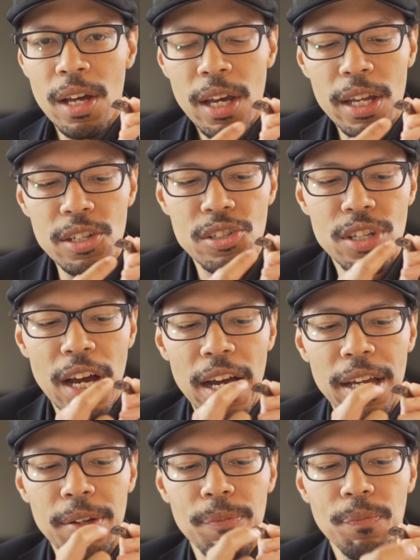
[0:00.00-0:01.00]

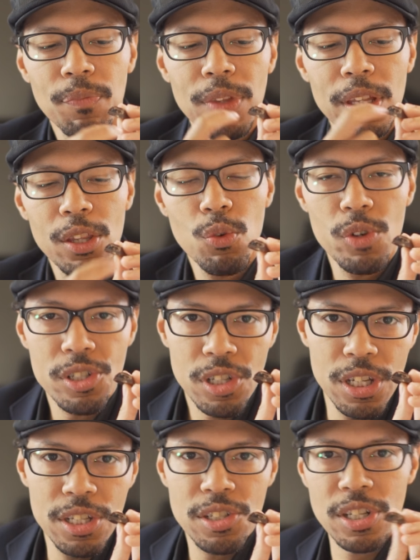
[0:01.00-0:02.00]
Inside, the
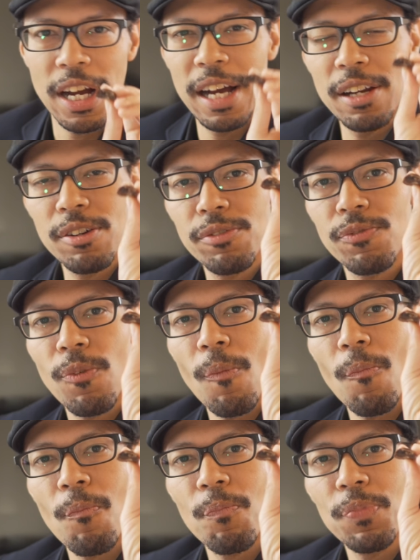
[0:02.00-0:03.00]
whiskey's
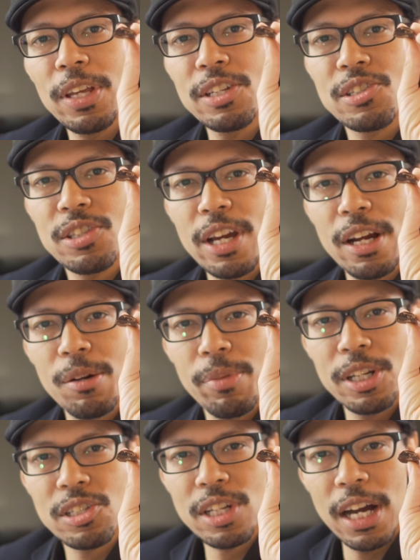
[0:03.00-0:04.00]
it's there,
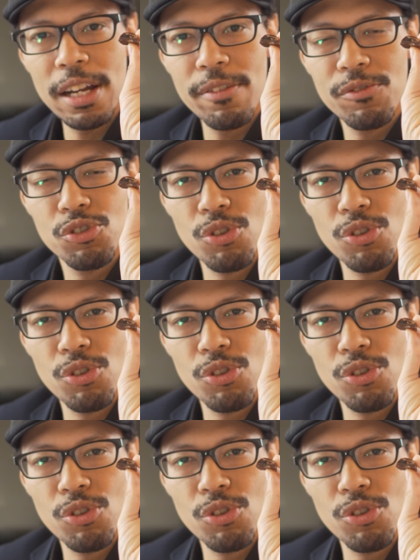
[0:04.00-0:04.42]
but it's kind of